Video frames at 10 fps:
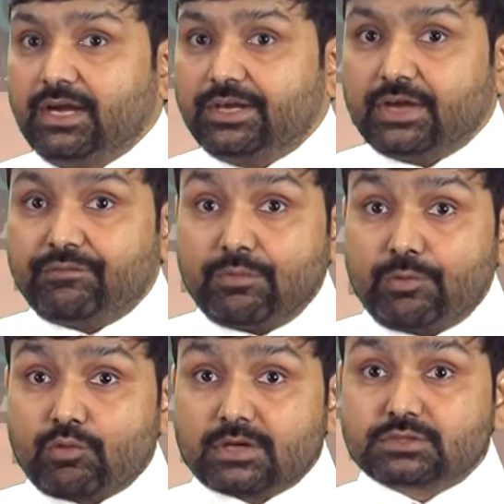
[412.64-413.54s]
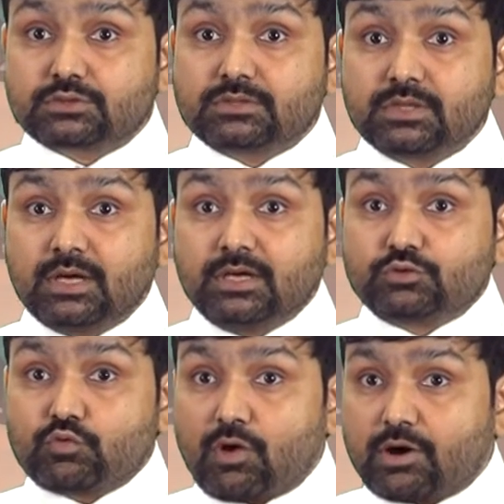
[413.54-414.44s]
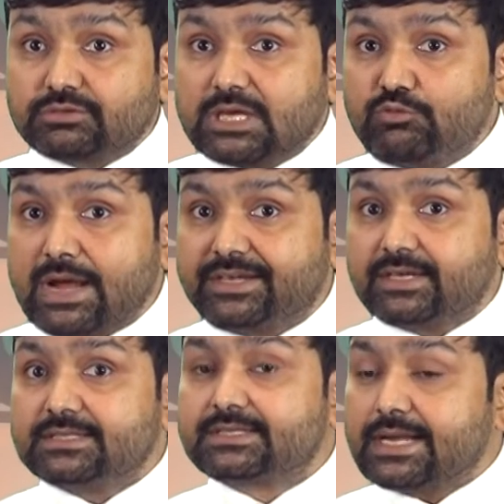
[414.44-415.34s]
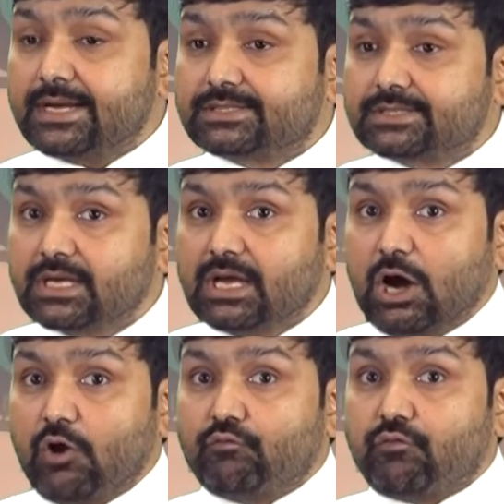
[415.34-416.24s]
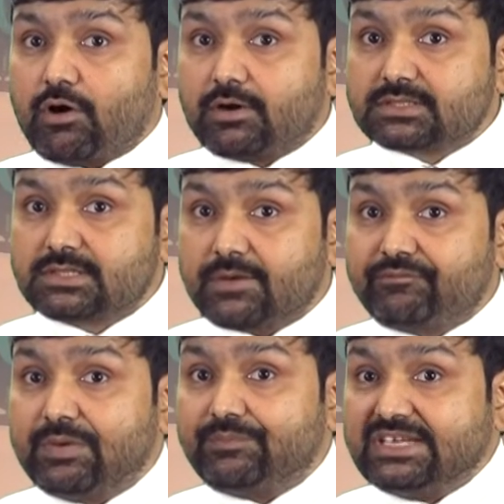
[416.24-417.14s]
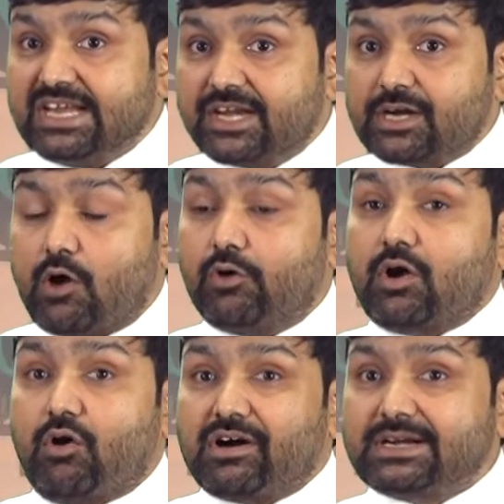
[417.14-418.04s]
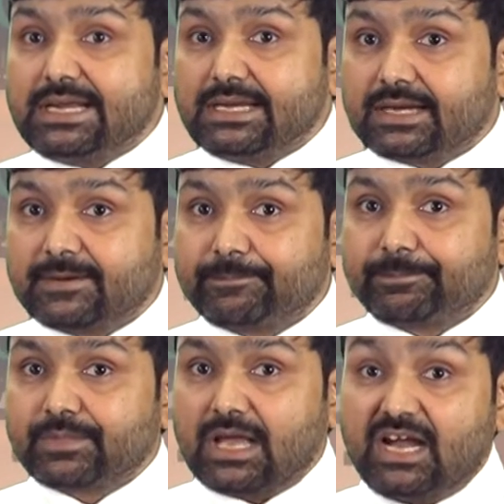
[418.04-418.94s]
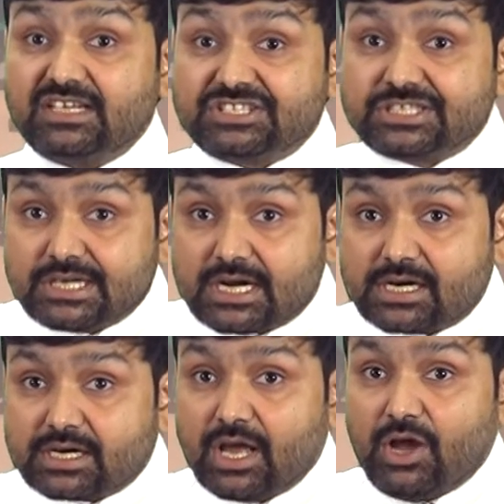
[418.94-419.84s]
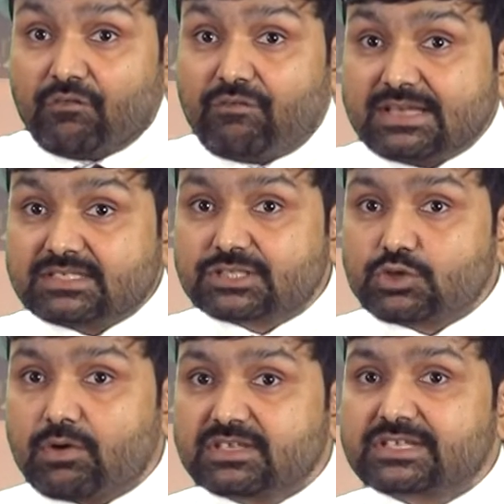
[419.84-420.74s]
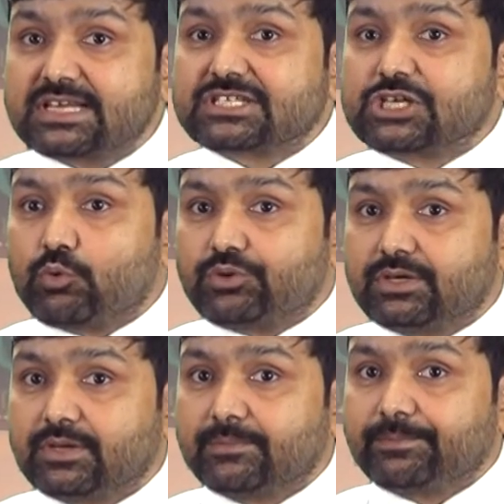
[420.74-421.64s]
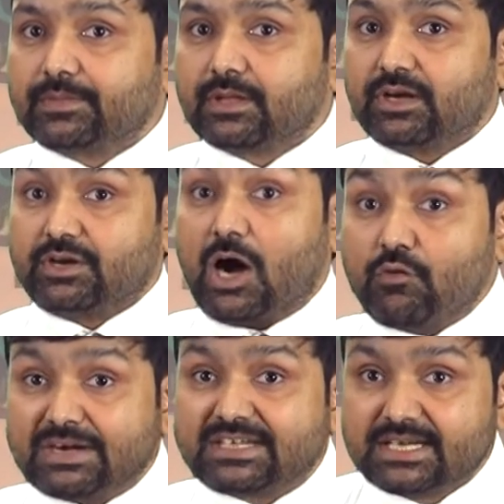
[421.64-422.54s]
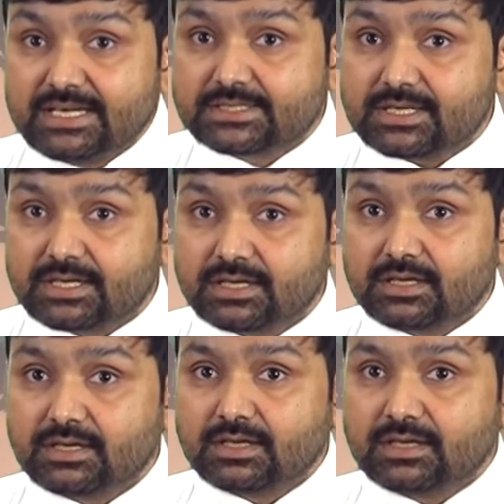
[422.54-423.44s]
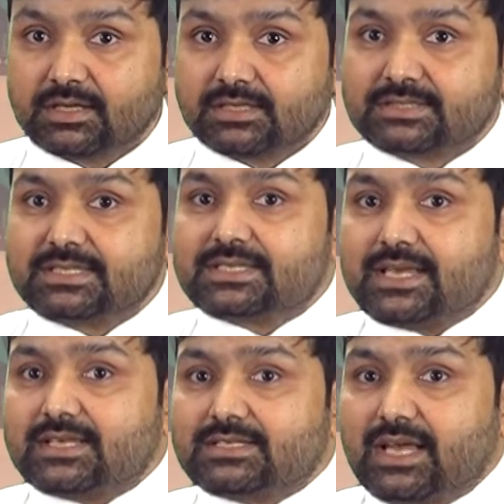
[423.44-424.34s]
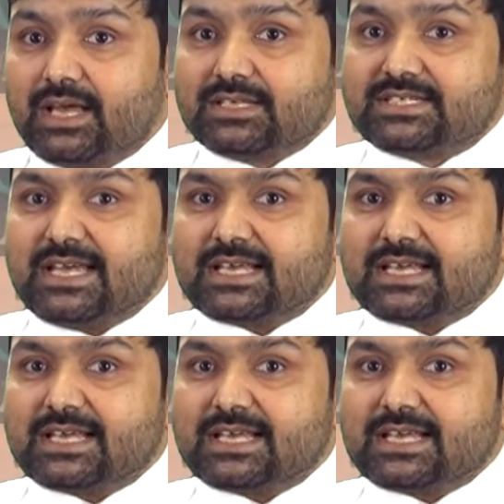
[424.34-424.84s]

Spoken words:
TV viewers throughout the United States watched the 58-hour ordeal and cheered when she was rescued. Now a teenager, she says she